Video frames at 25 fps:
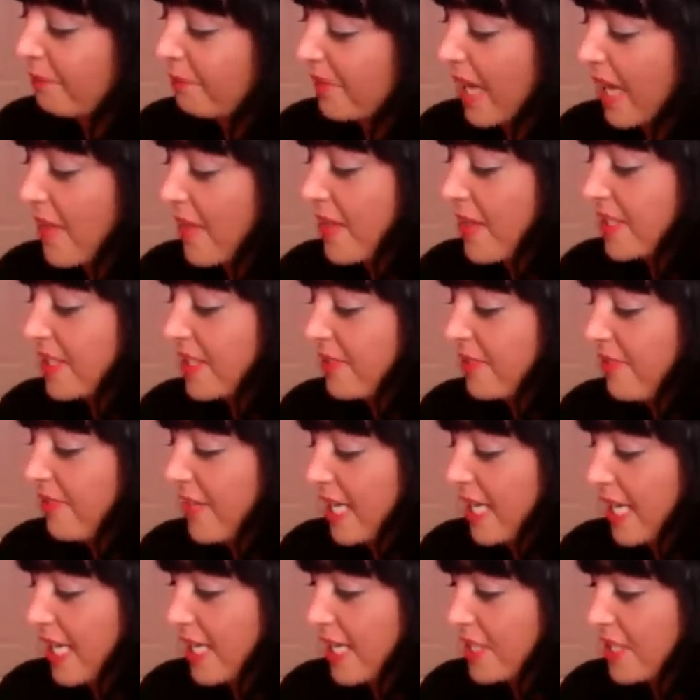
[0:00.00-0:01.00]
And then to
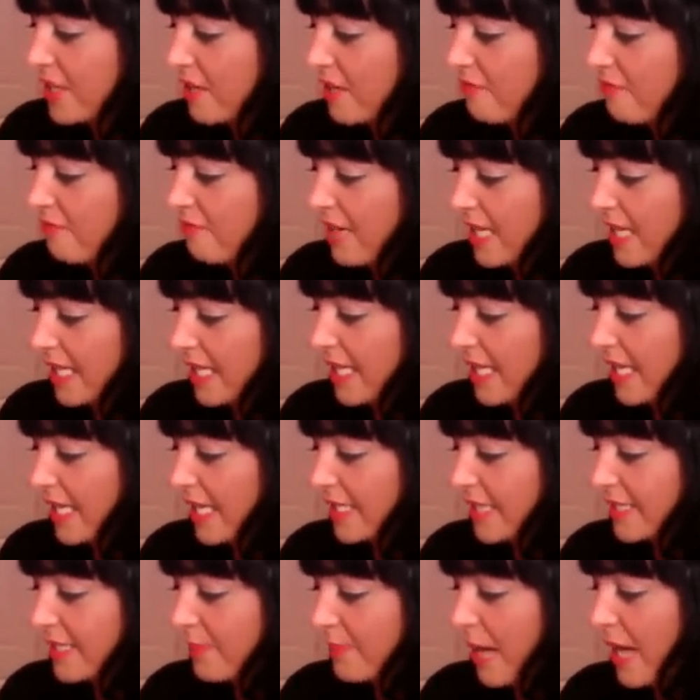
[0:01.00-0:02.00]
finish, a really
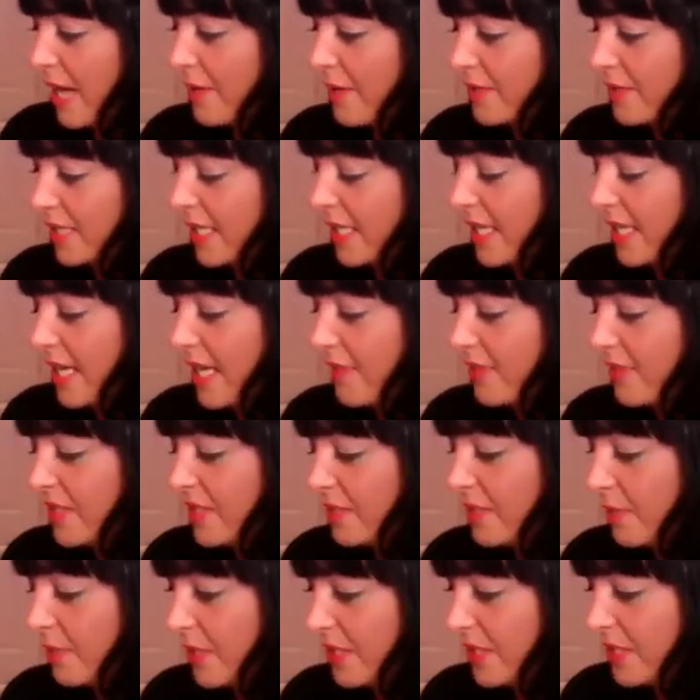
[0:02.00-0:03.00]
nice powder, and
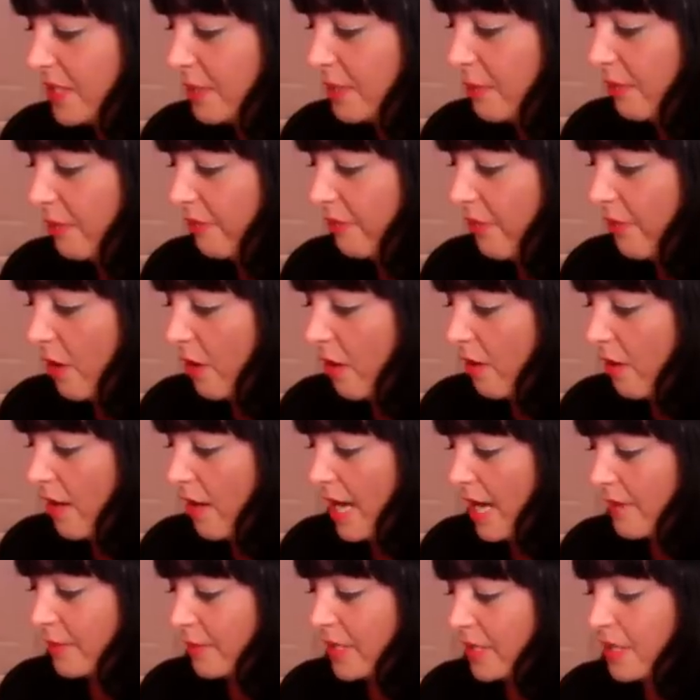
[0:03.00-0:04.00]
this one is number
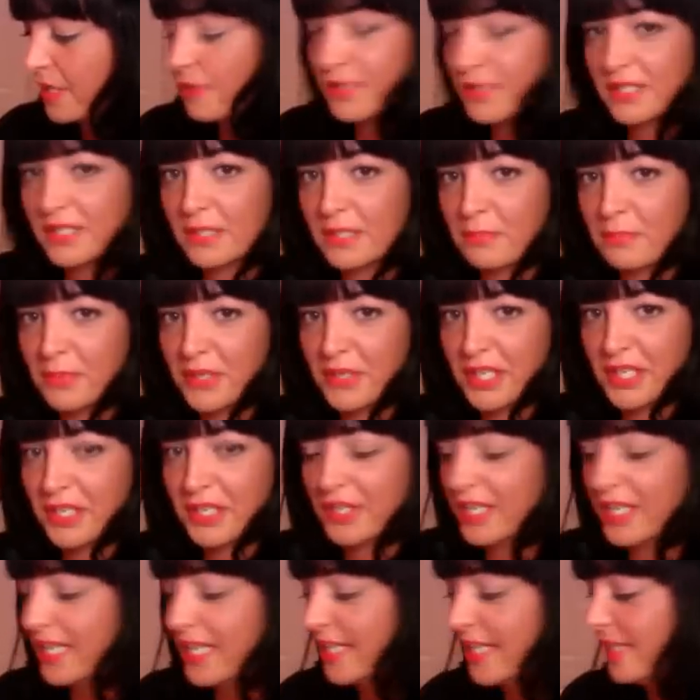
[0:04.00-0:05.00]
4, I'm Cute as a Bunny
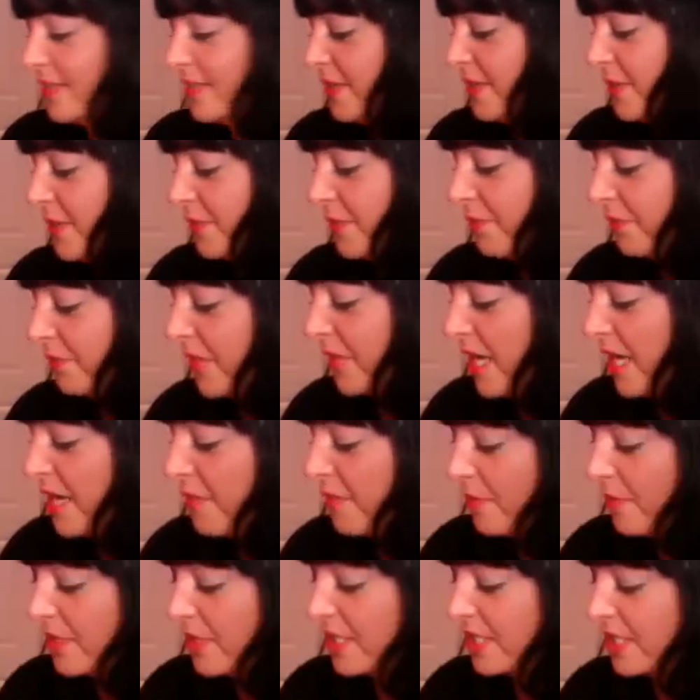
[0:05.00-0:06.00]
Honey,
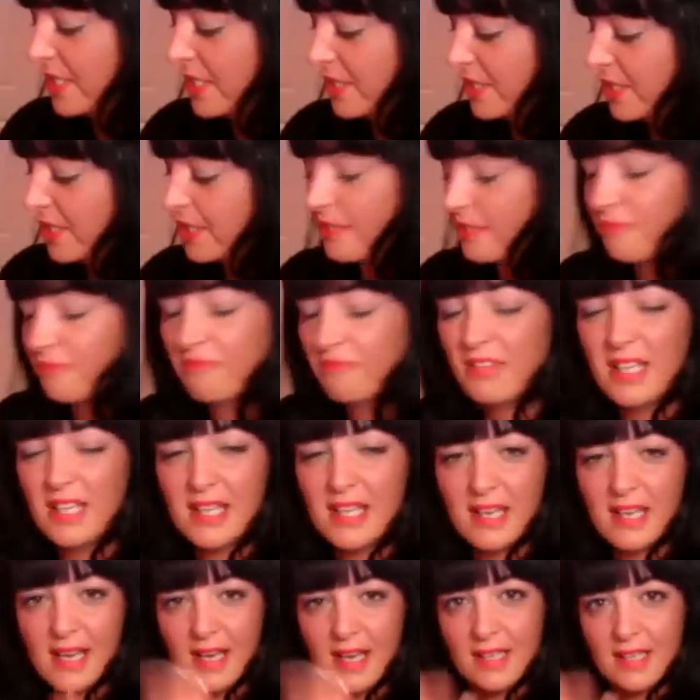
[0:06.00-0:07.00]
which is just
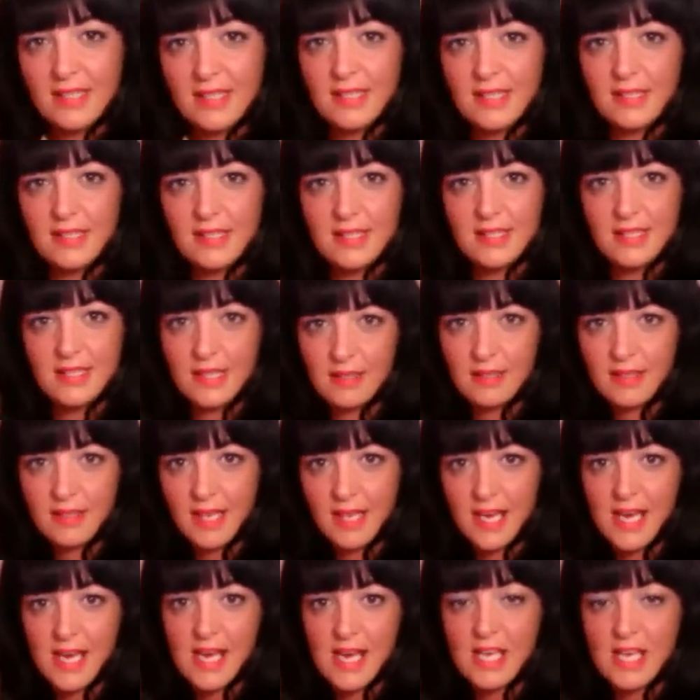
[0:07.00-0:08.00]
really nice and
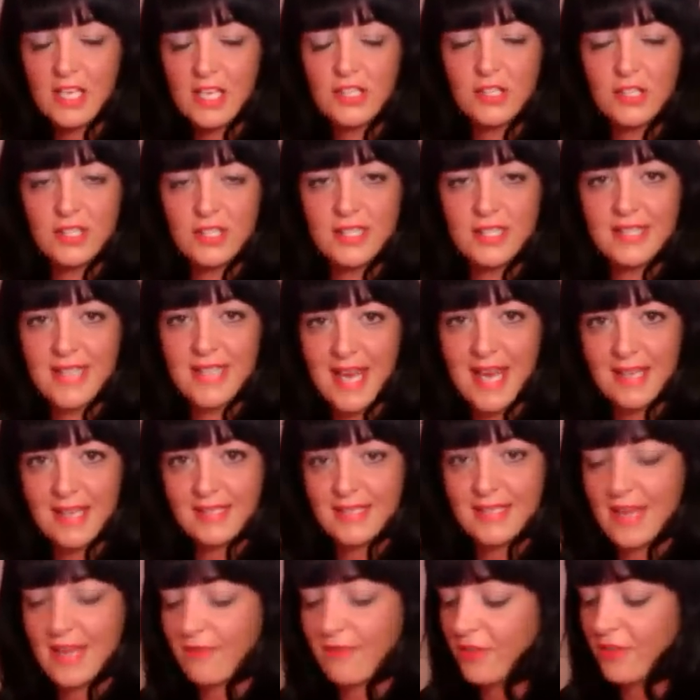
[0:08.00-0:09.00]
silky, and it just
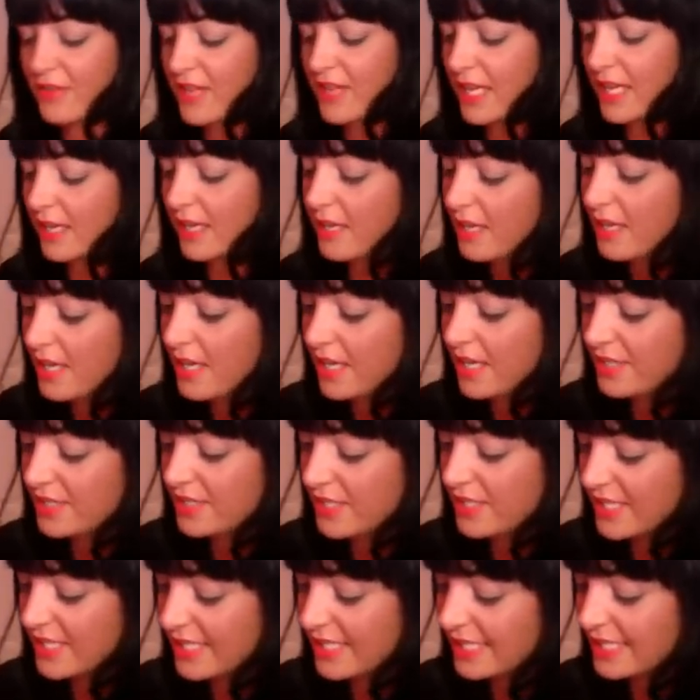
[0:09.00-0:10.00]
sets everything.
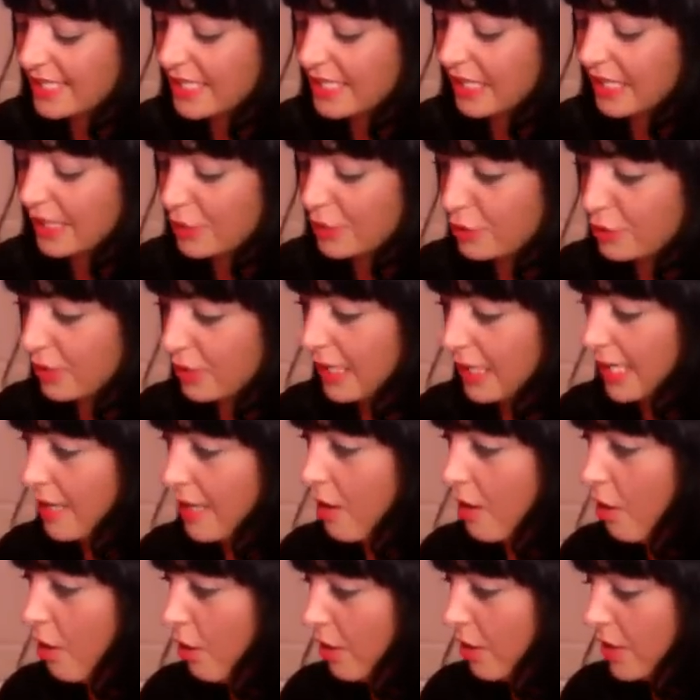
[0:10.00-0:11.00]
So this is
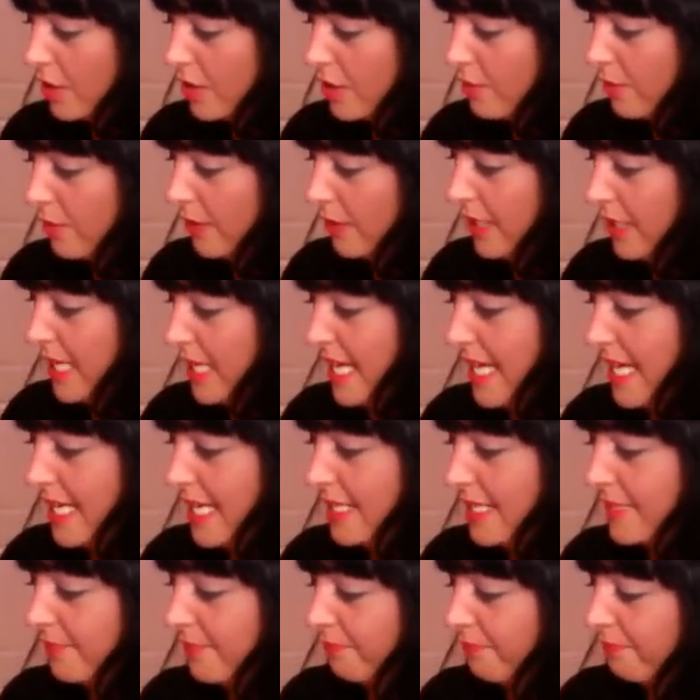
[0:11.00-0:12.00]
literally all you will
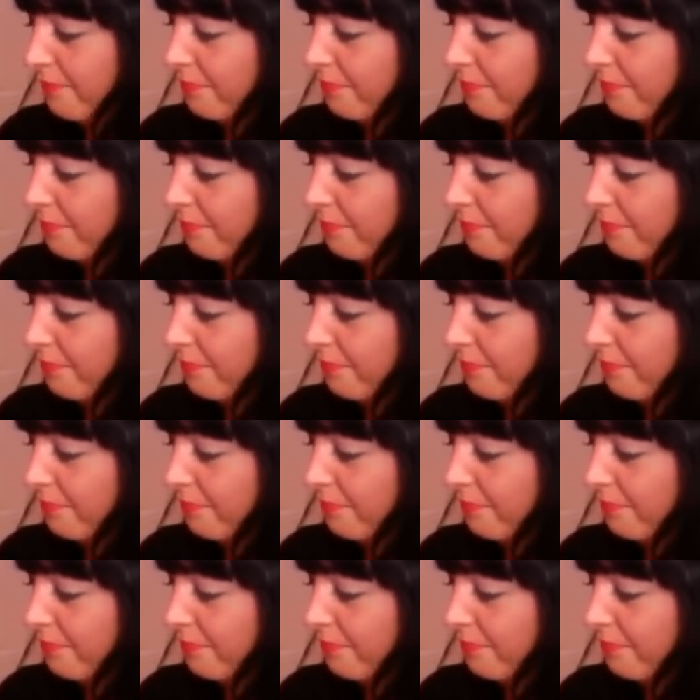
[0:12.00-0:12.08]
need.